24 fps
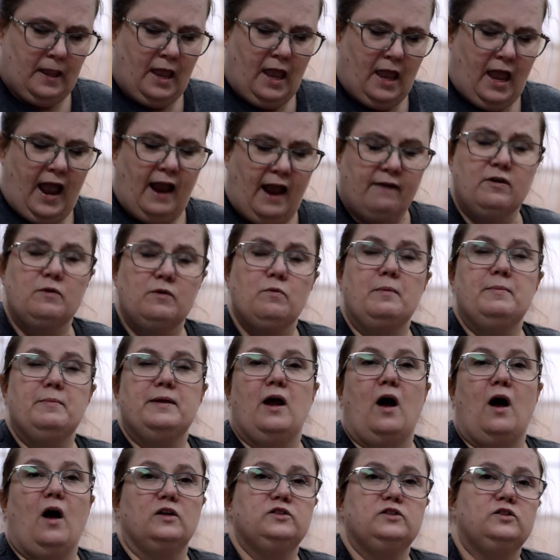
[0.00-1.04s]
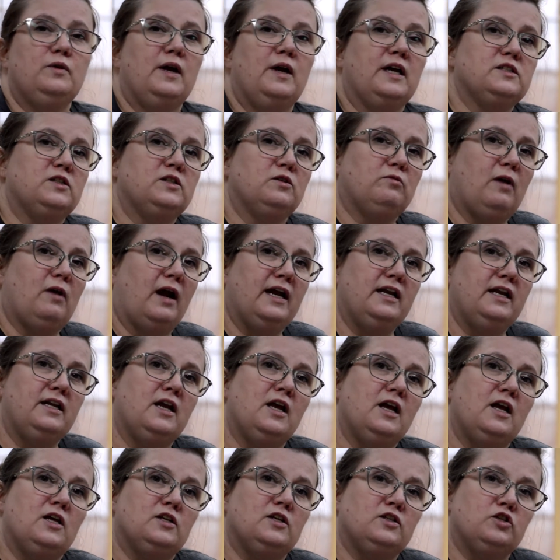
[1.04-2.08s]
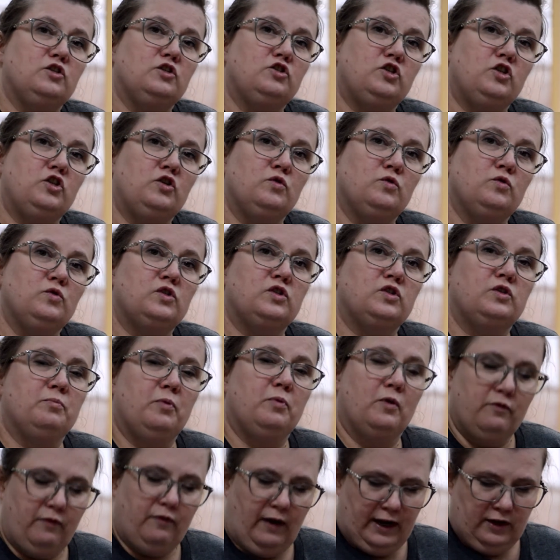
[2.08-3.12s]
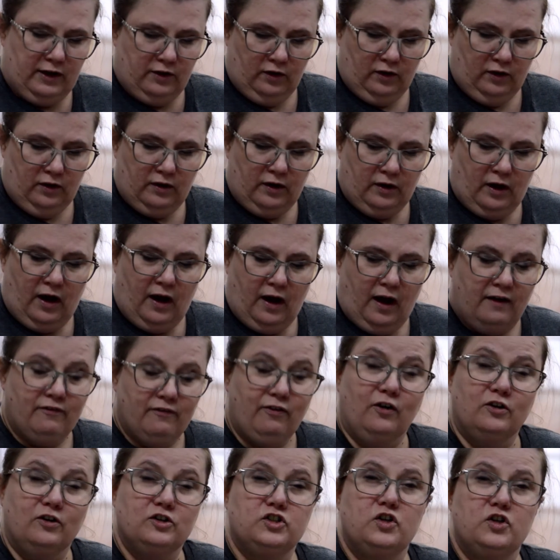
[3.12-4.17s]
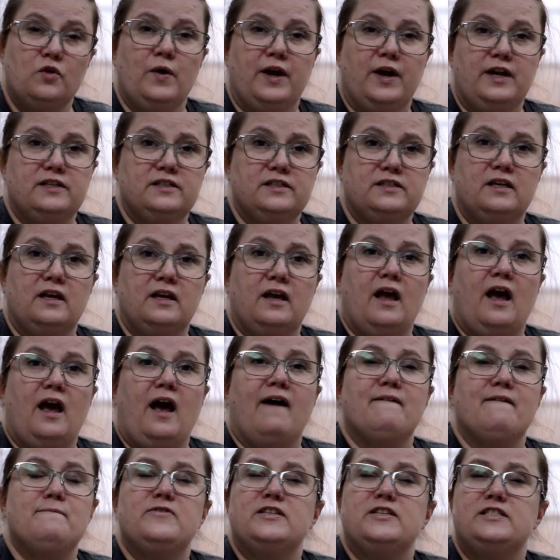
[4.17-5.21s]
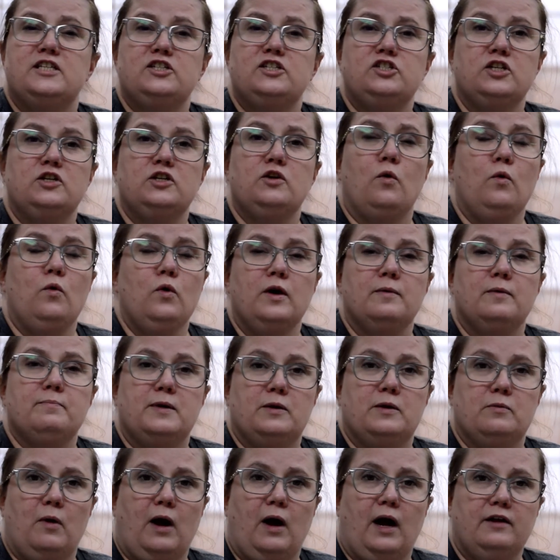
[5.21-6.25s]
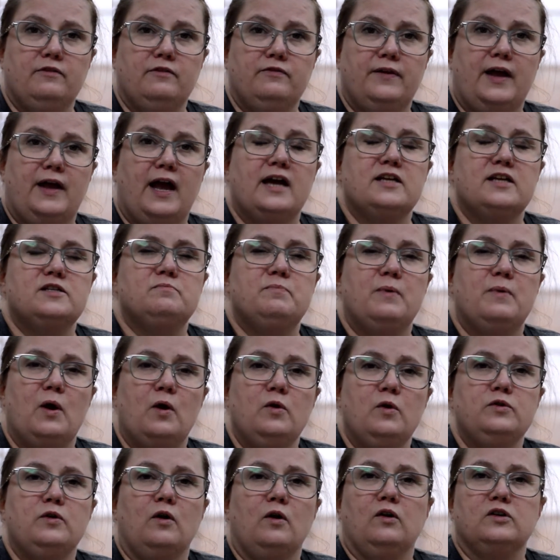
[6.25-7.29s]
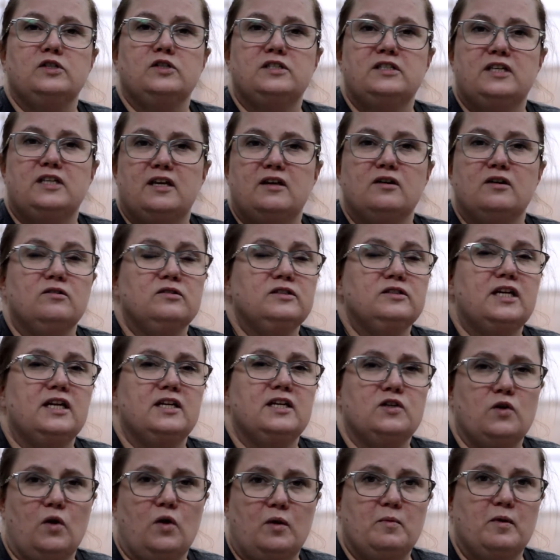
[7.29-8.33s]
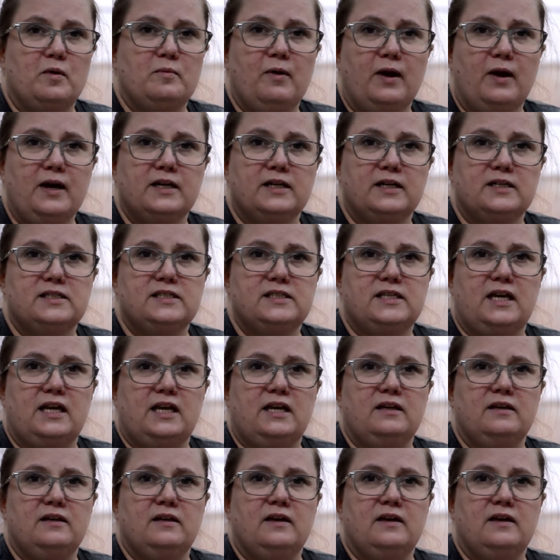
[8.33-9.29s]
Every woman also has a right to choose the provider of her choice, a physician or a midwife, as both are skilled in normal pregnancy.